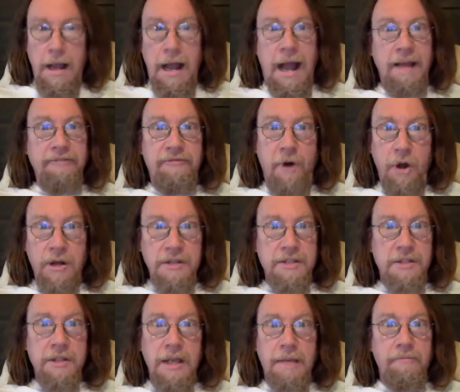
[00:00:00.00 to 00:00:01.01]
I fall
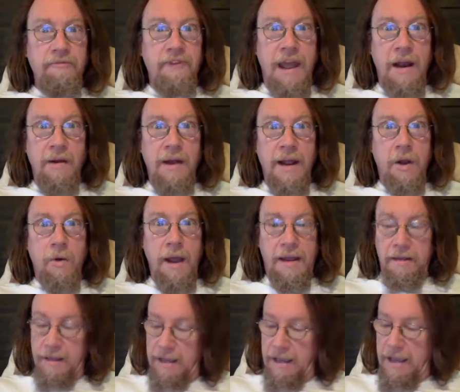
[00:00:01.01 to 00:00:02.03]
asleep very
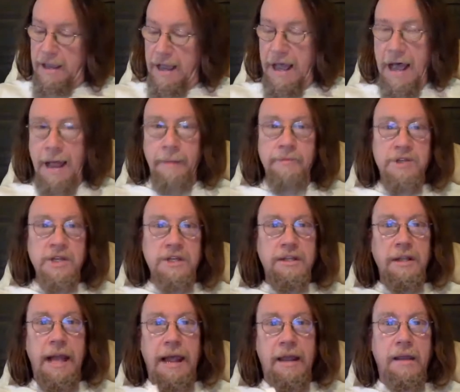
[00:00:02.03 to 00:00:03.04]
quickly. I'm
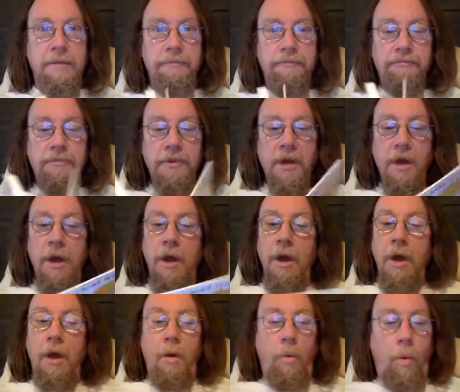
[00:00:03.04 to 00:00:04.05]
just like
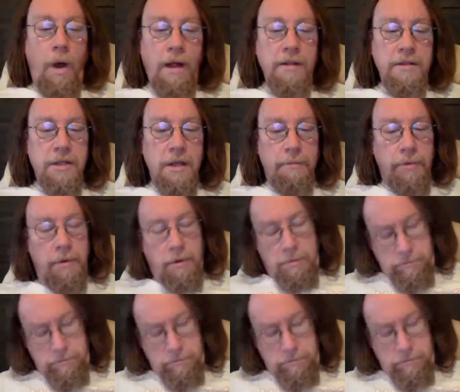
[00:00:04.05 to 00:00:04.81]
once a